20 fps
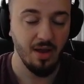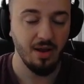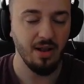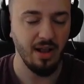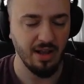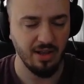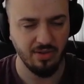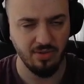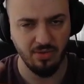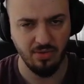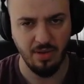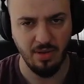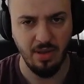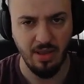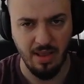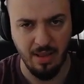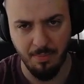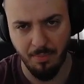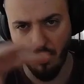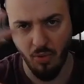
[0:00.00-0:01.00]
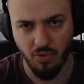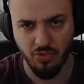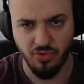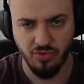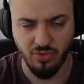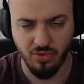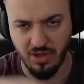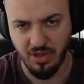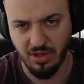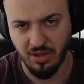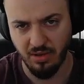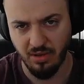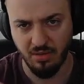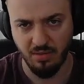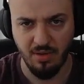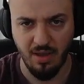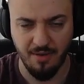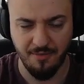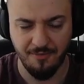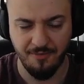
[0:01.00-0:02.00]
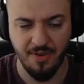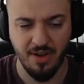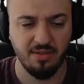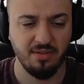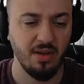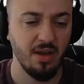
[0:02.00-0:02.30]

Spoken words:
like the portaling effect.